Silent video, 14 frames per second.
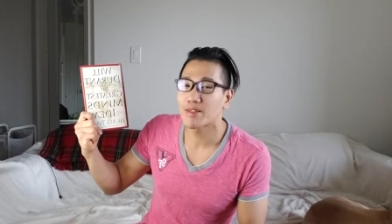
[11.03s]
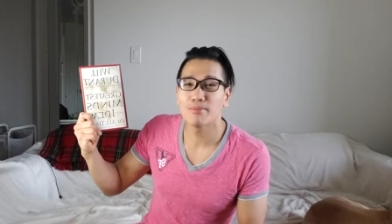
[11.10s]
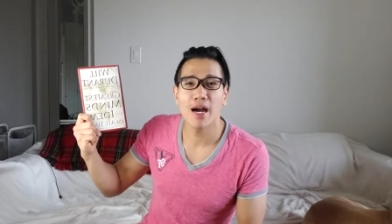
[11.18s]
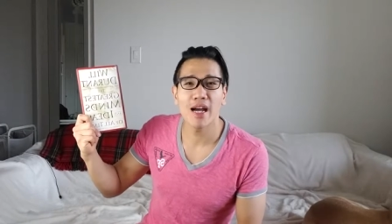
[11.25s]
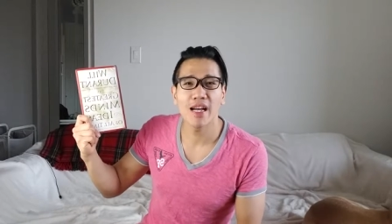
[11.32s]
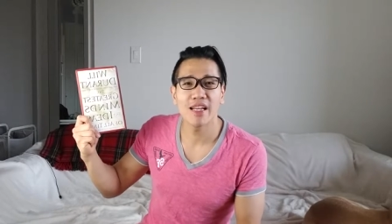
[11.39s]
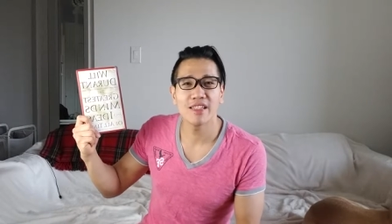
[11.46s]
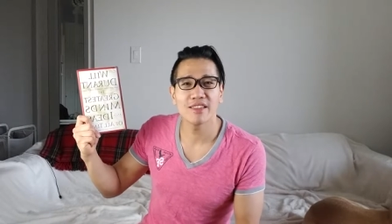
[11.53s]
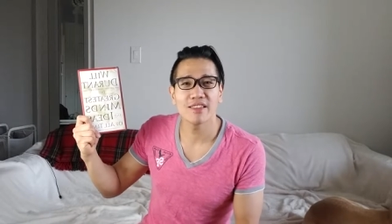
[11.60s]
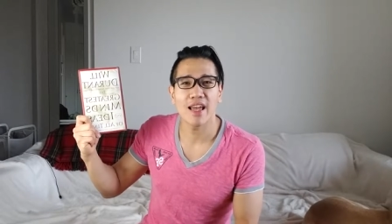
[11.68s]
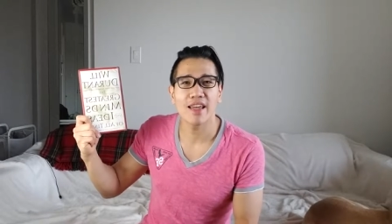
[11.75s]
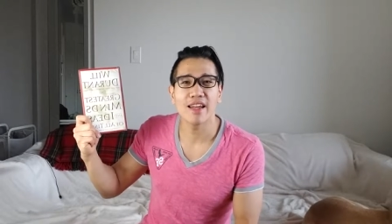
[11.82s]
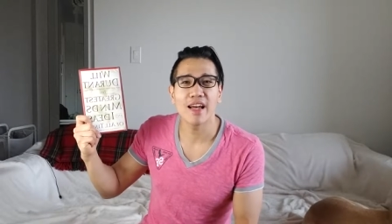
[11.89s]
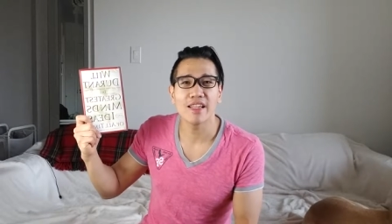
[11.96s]
Minds
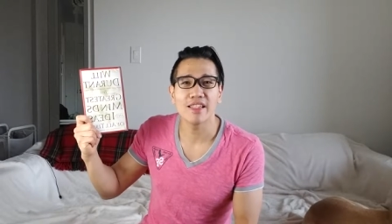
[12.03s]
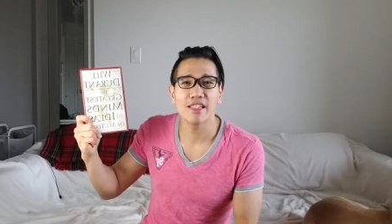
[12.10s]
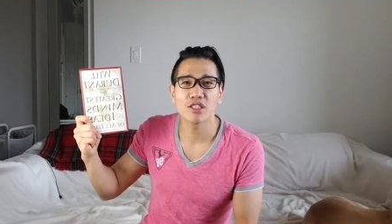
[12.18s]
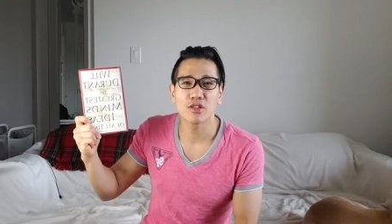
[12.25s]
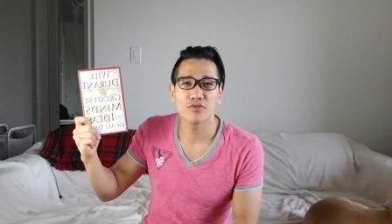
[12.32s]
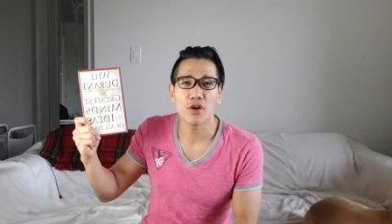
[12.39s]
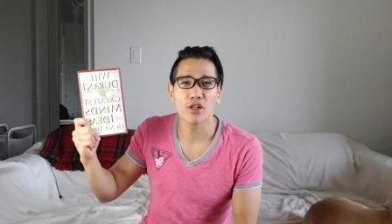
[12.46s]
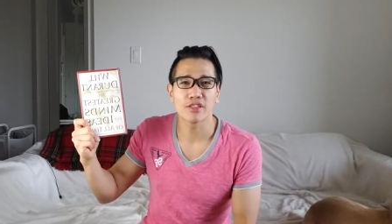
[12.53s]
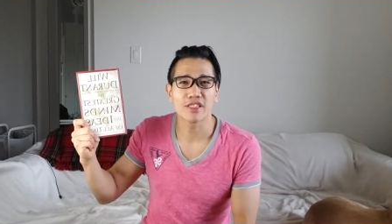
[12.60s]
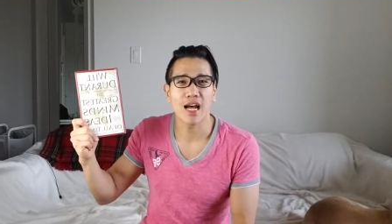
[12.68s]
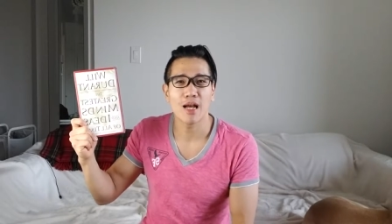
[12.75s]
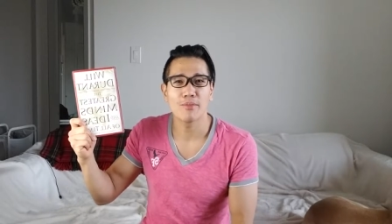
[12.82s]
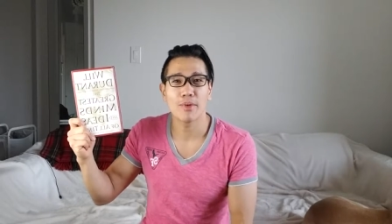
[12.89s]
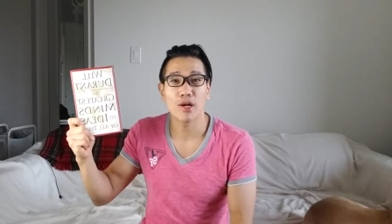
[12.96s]
and Ideas of All
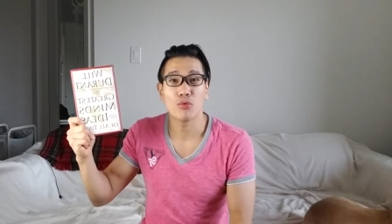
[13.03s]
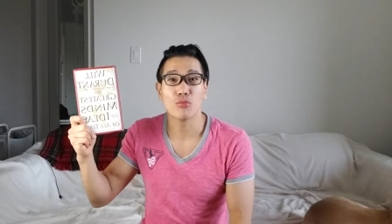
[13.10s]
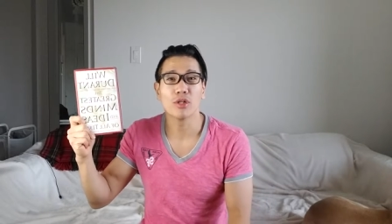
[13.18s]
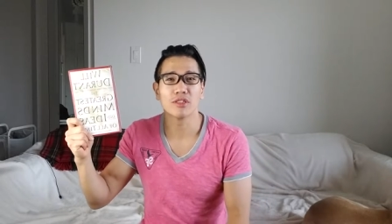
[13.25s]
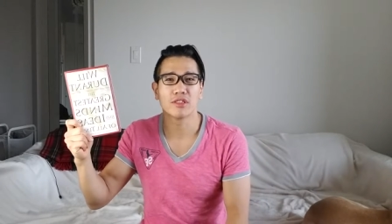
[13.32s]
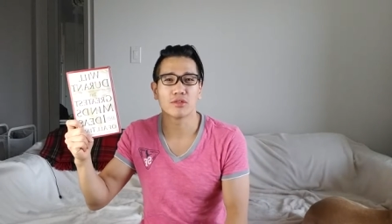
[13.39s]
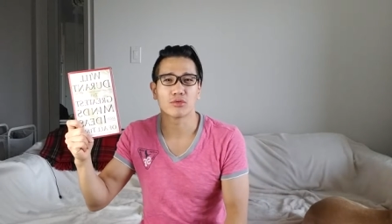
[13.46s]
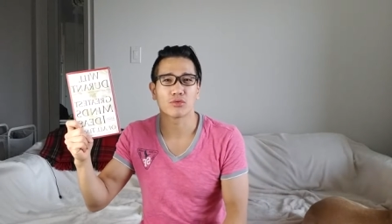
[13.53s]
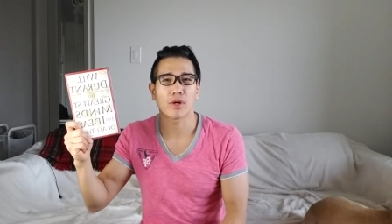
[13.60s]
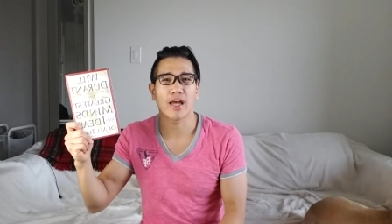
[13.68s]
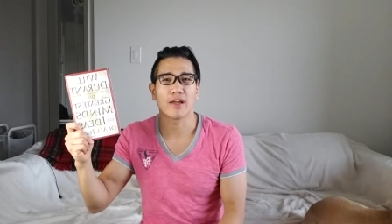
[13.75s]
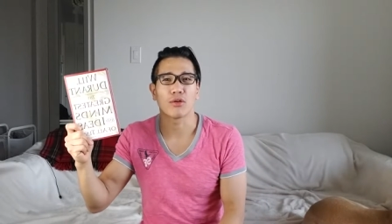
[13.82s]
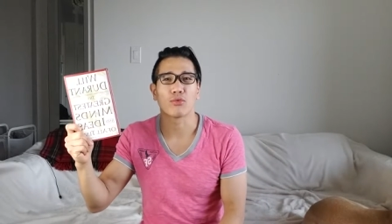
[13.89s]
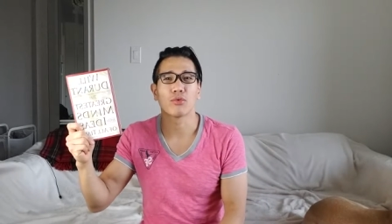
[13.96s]
Time by Will Durant.